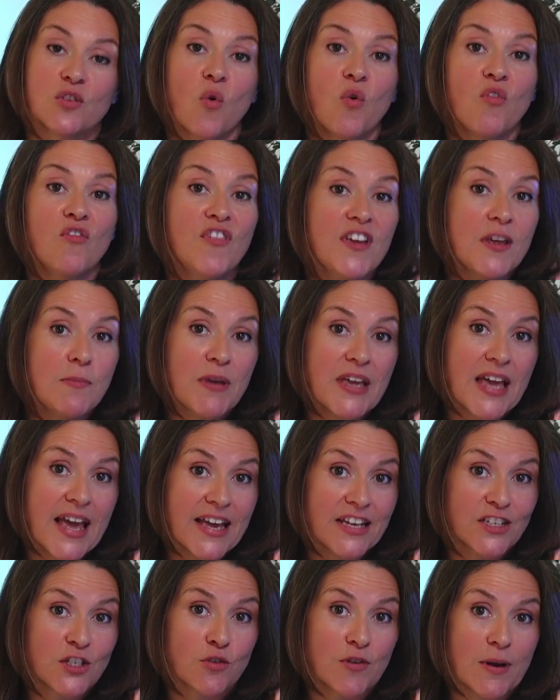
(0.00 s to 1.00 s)
or
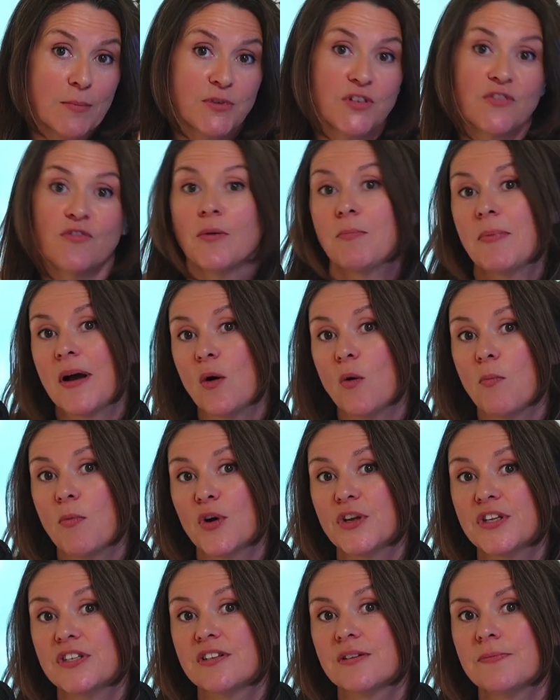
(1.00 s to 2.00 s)
VBA script, for
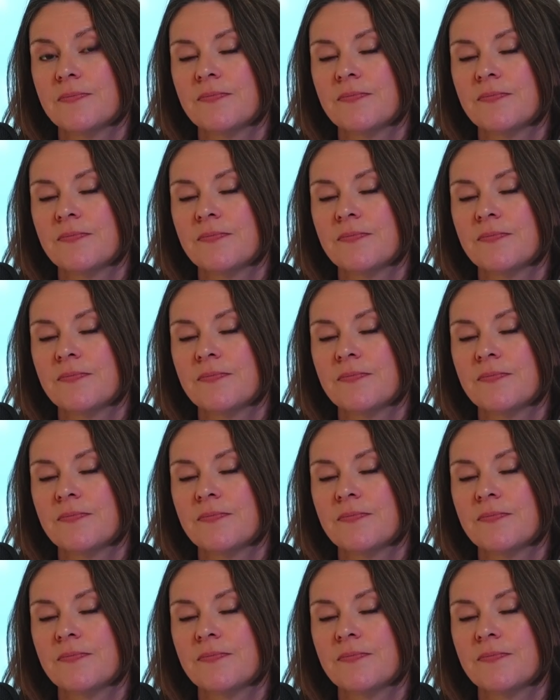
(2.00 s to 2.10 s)
PowerPoint.